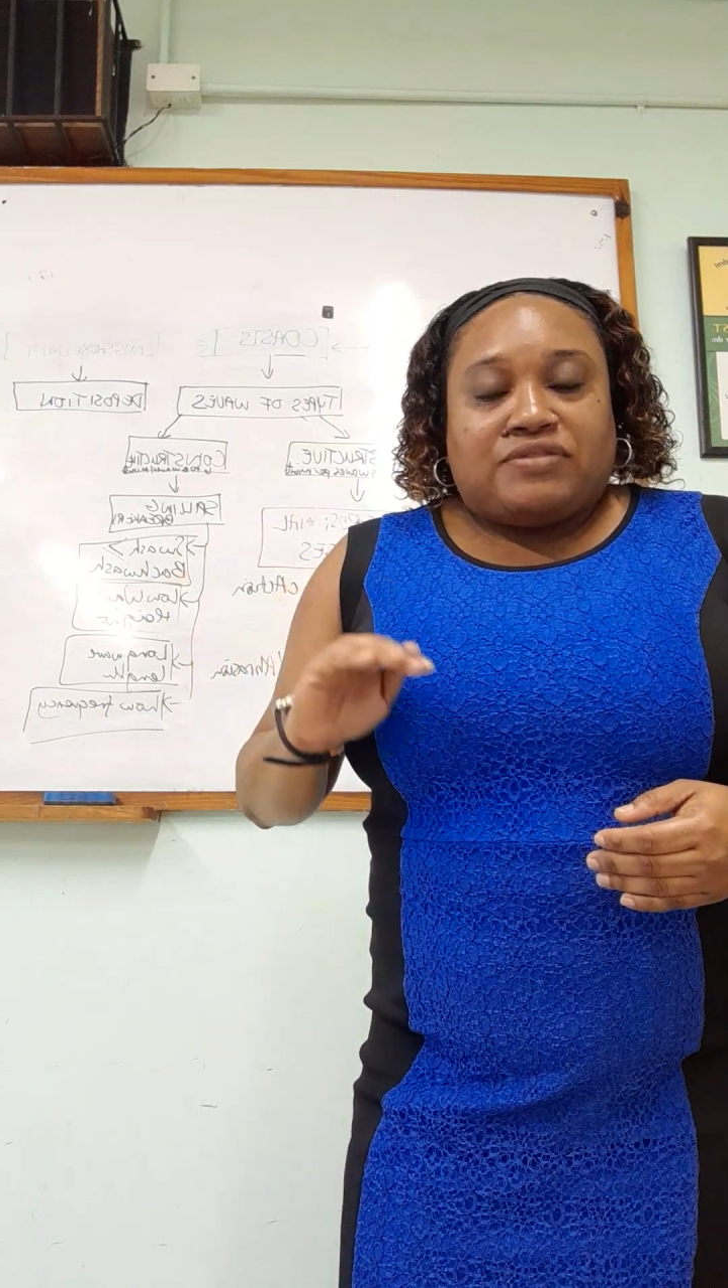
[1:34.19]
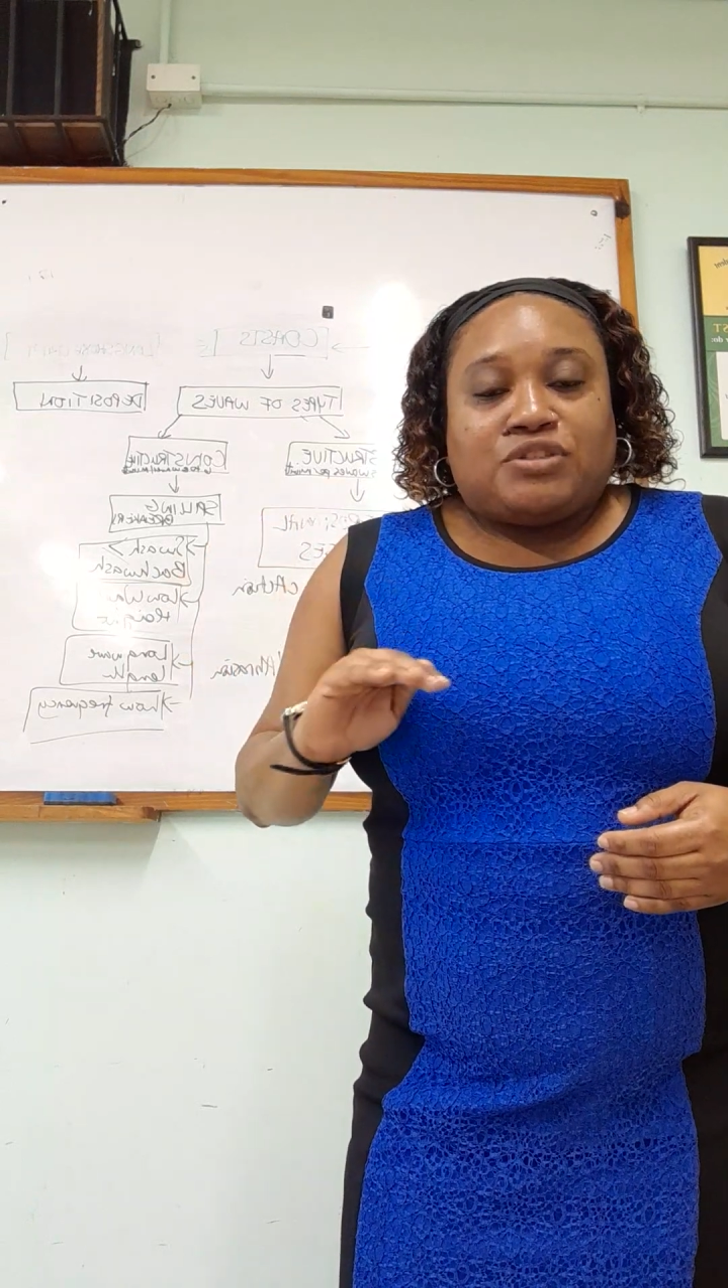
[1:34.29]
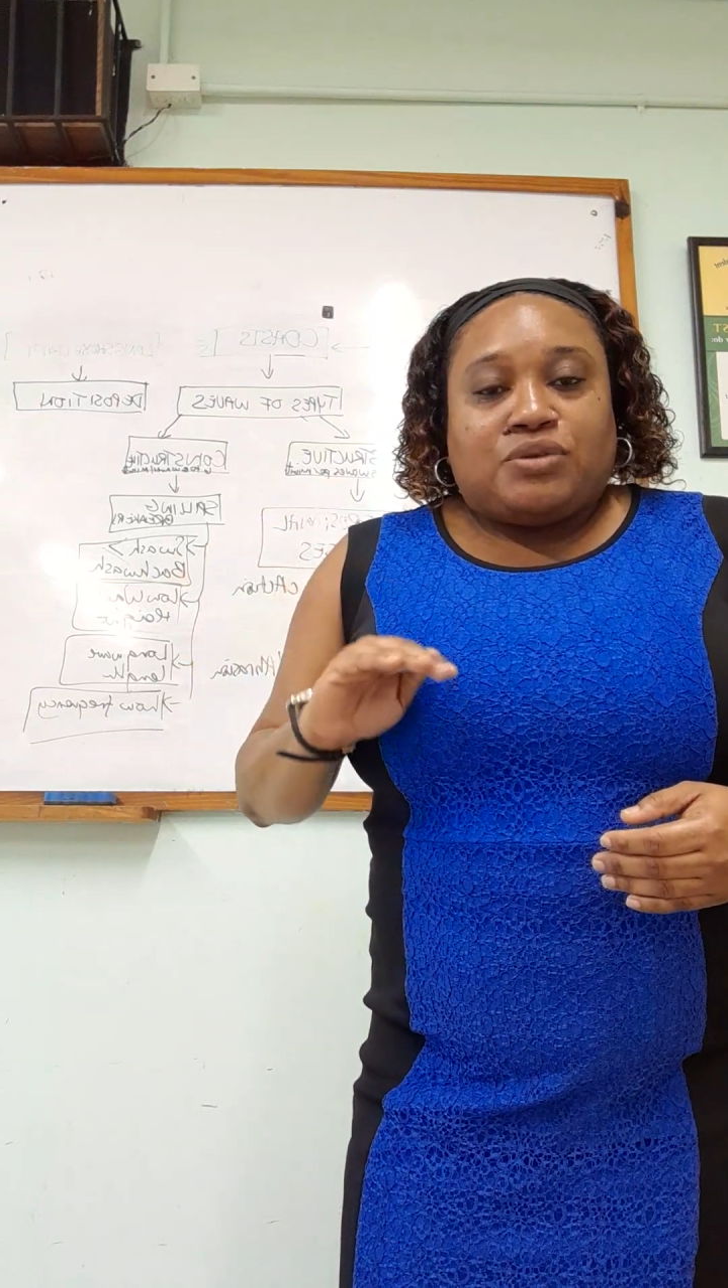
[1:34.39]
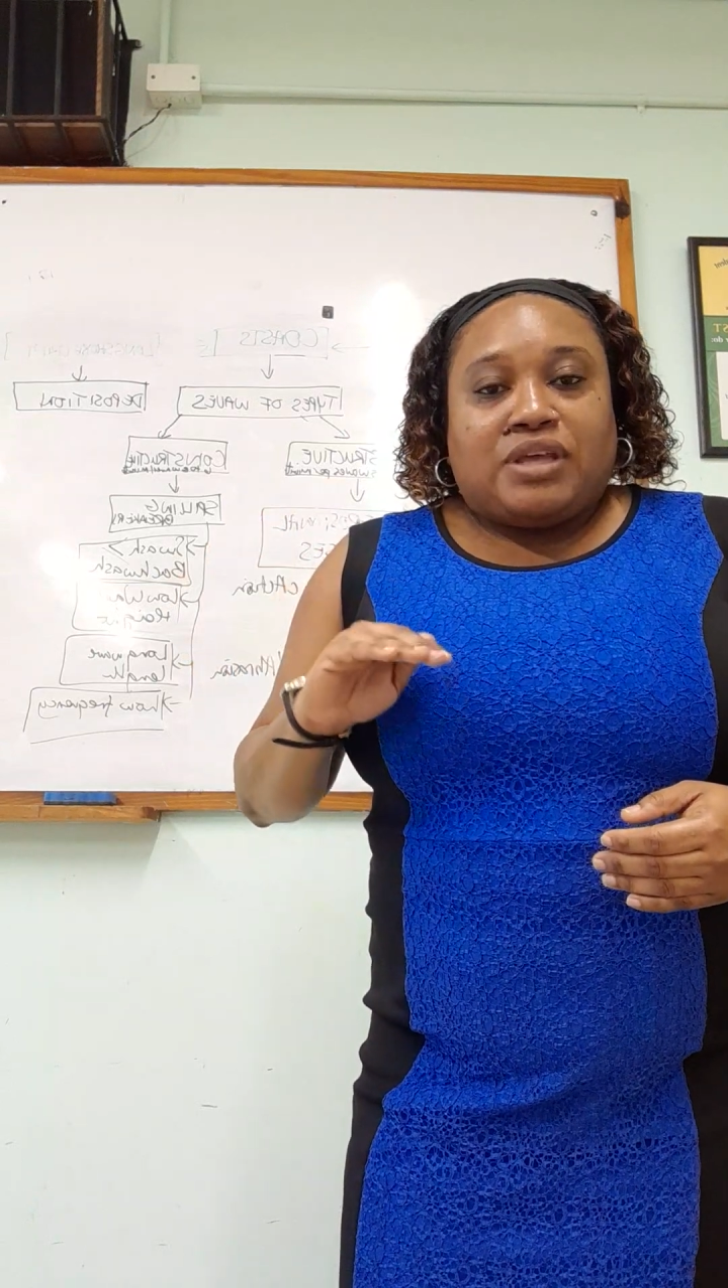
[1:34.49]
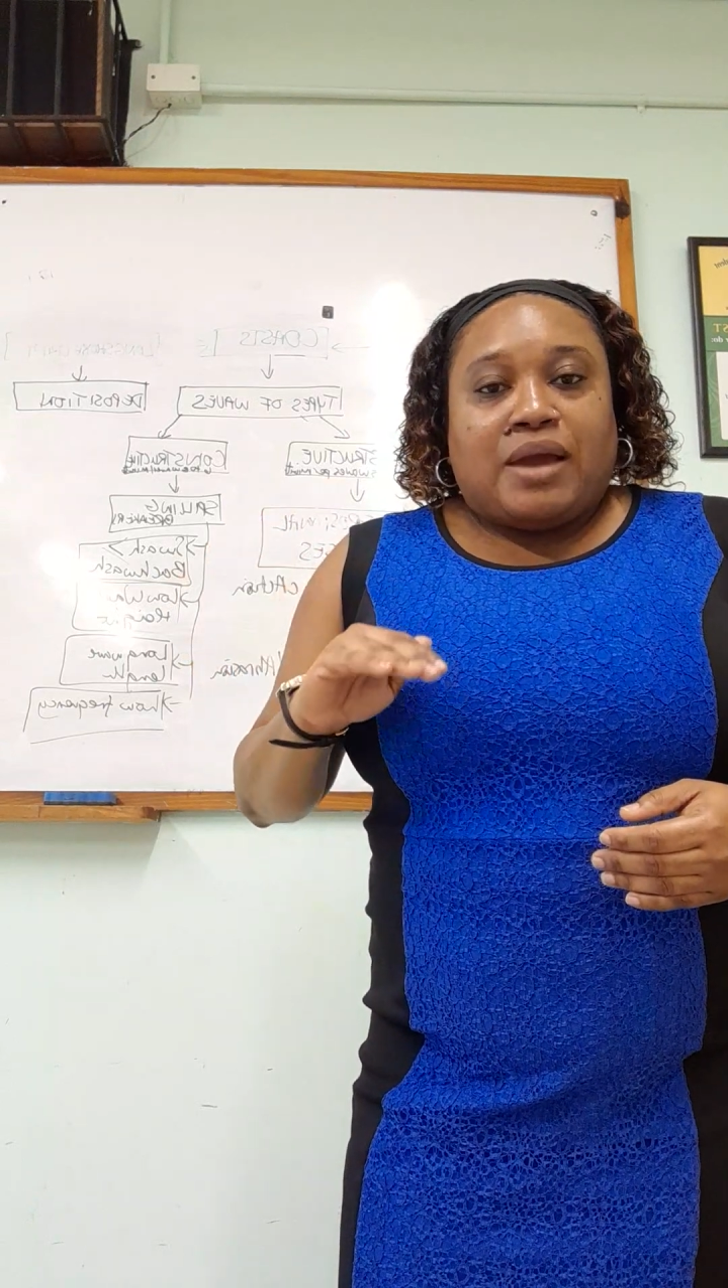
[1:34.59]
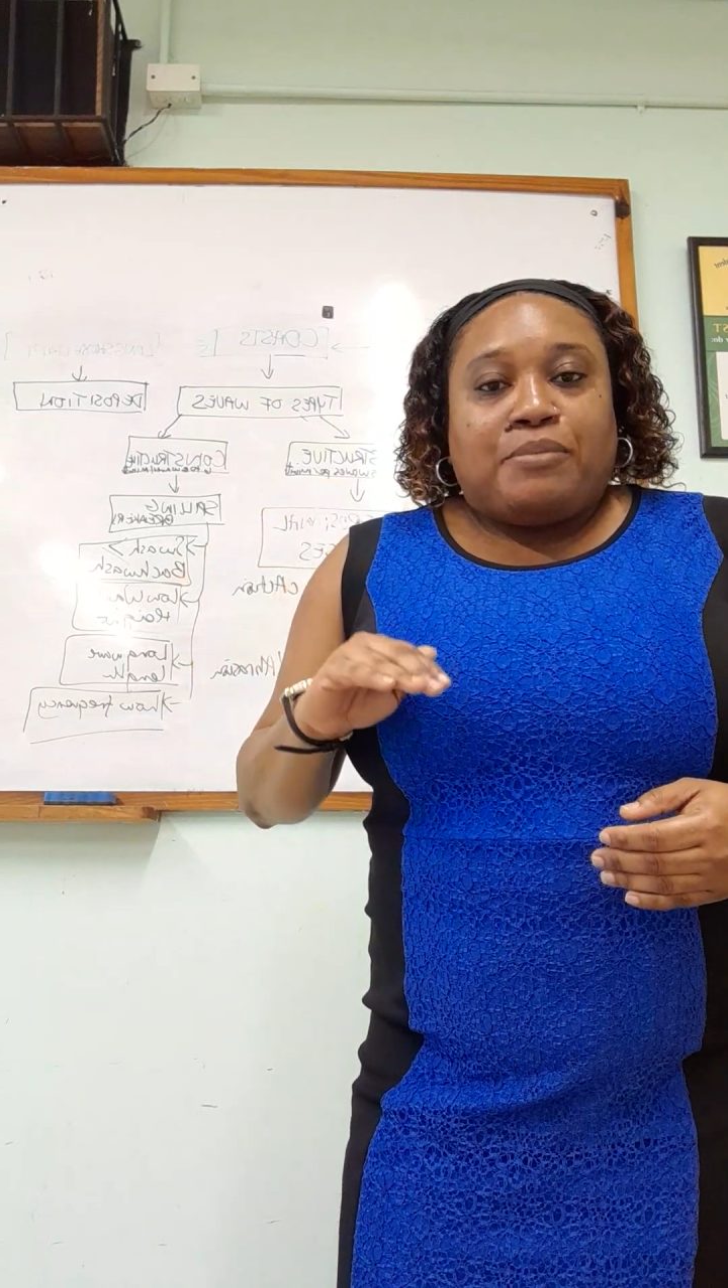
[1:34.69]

So their